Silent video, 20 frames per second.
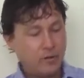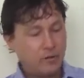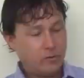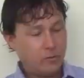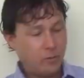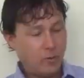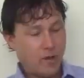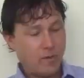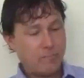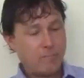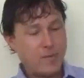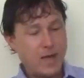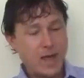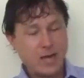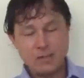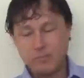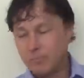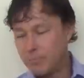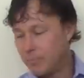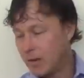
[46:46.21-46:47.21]
So we have
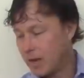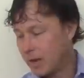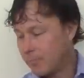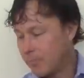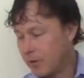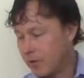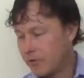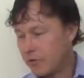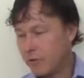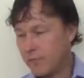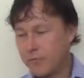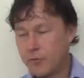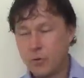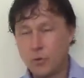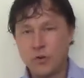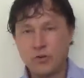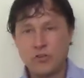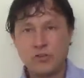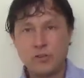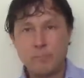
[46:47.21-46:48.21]
maximum back pressure. Of course,